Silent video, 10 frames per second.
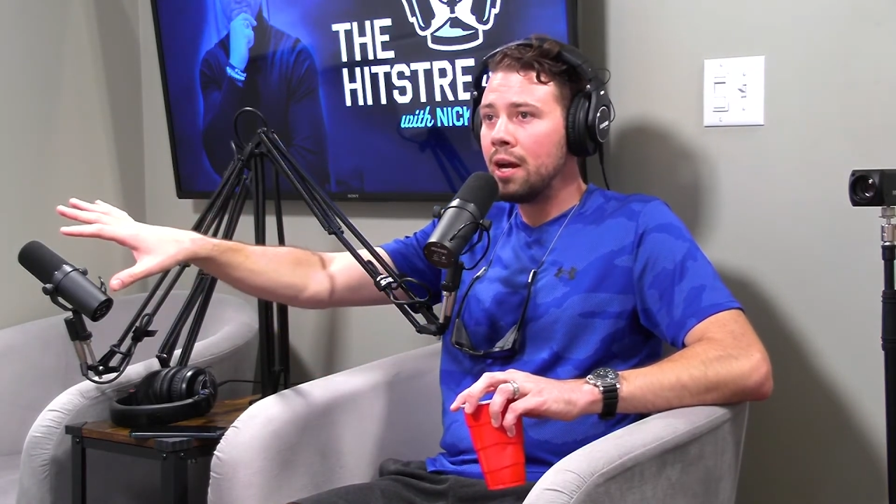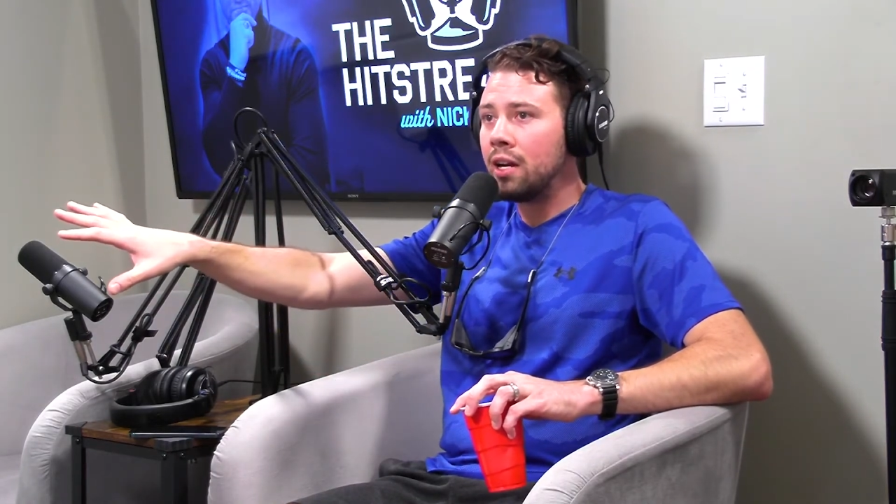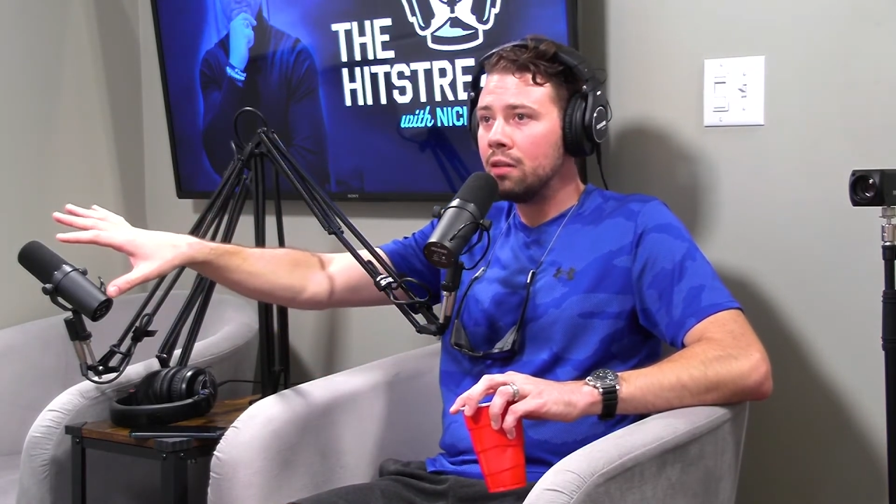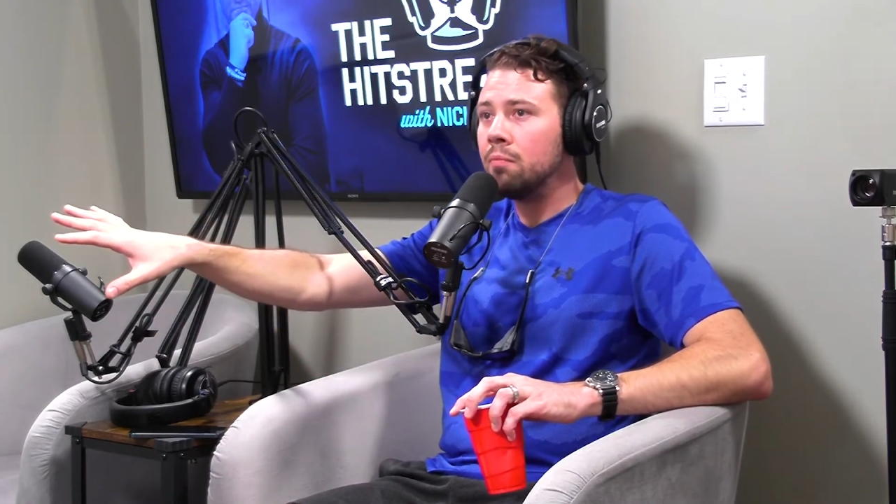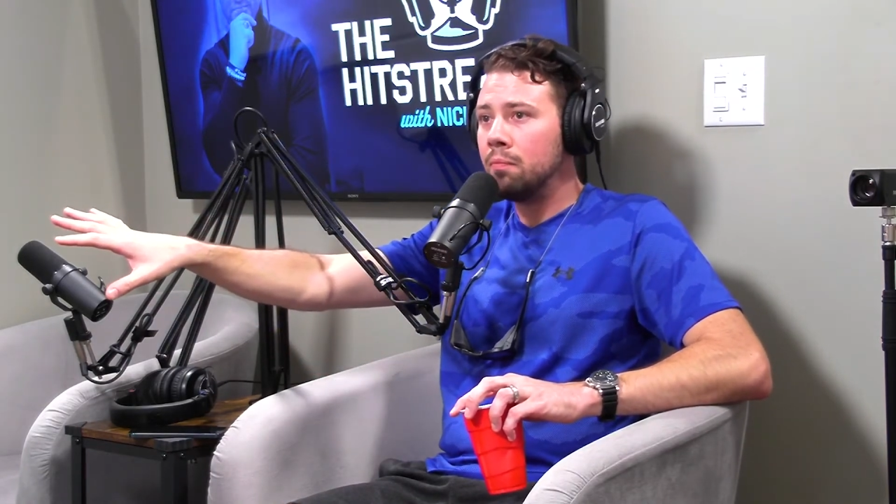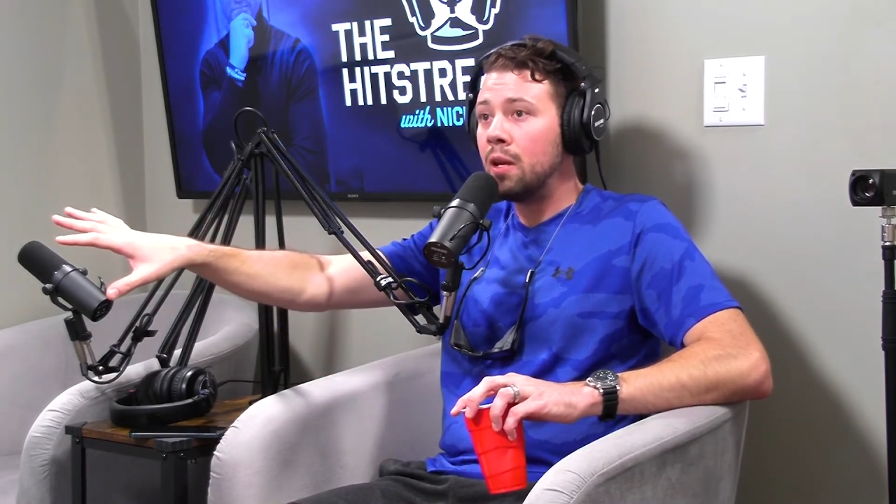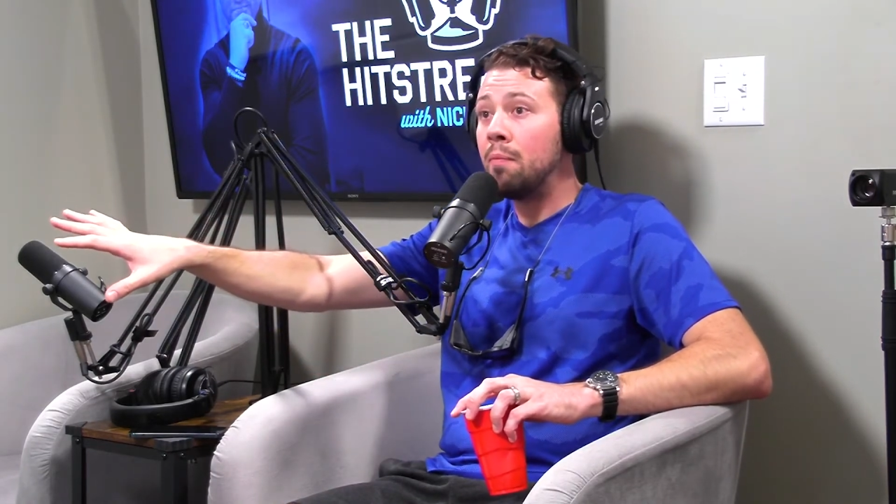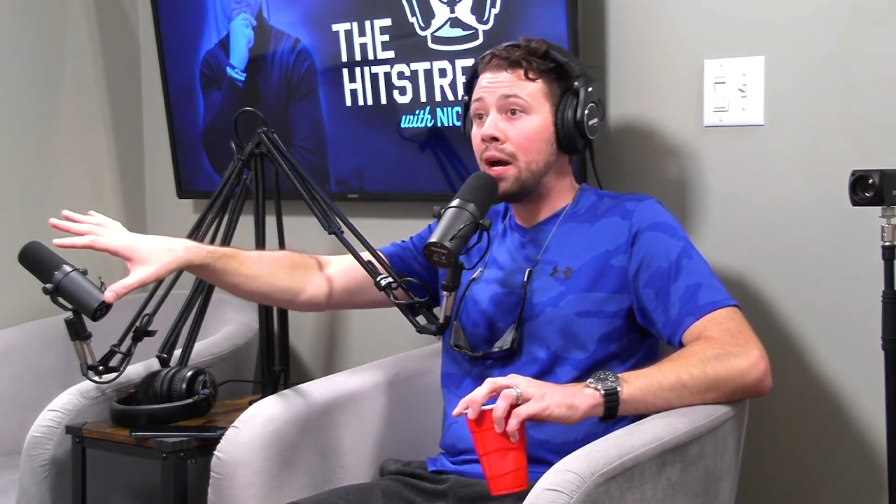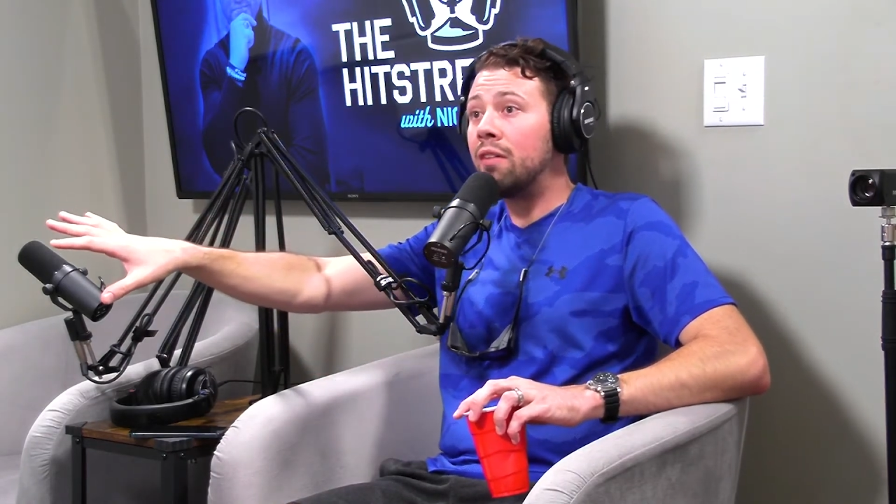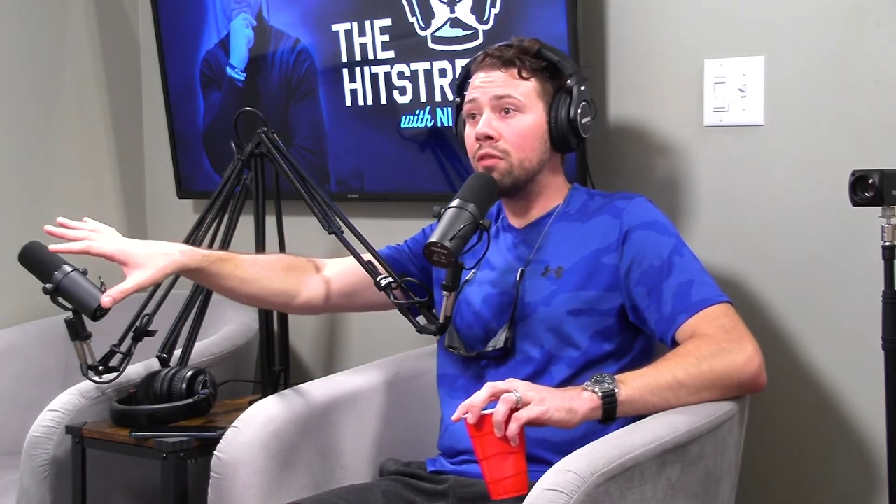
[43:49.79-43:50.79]
it and
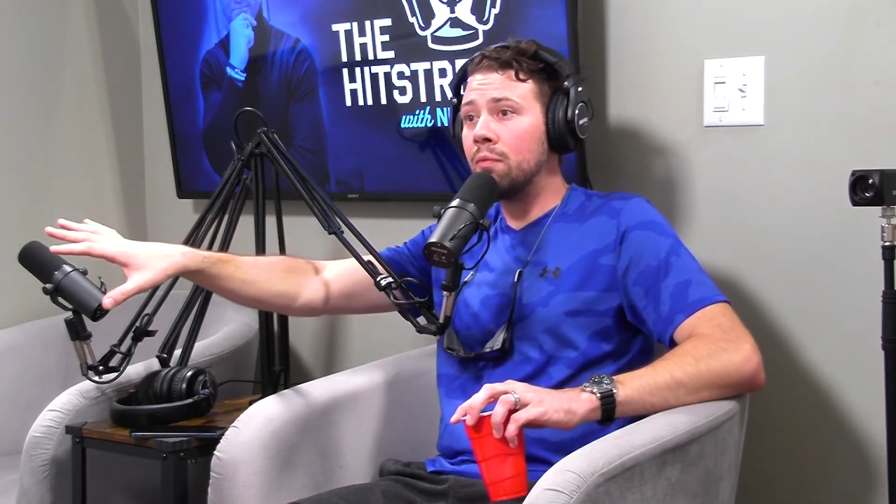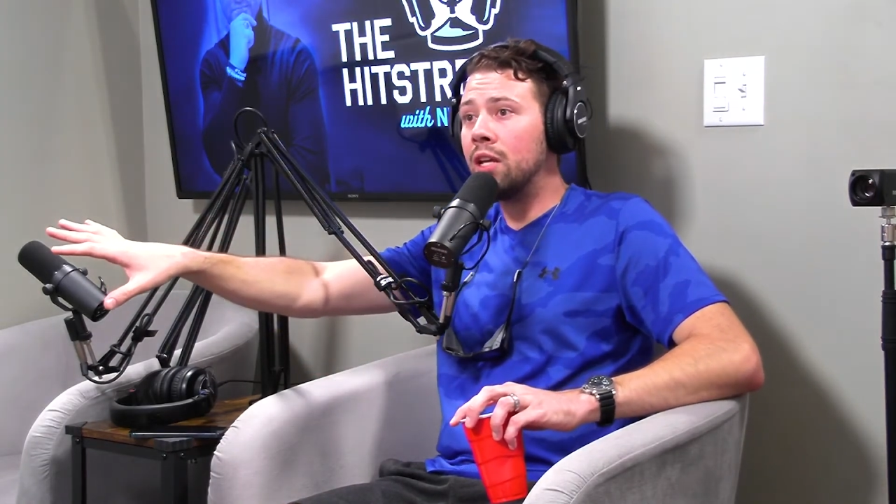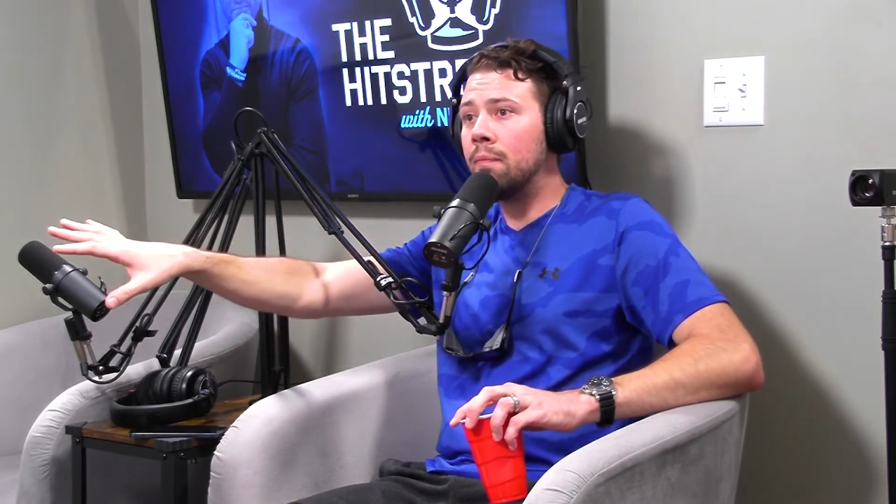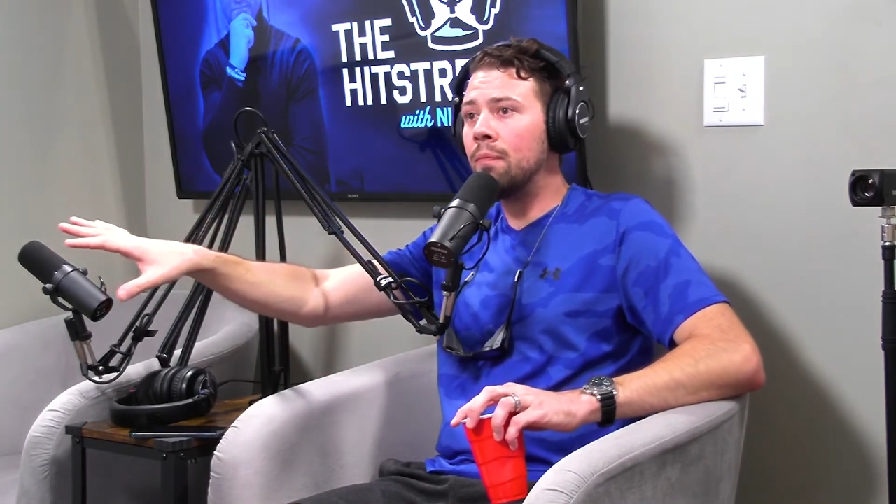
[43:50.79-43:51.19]
buy from them.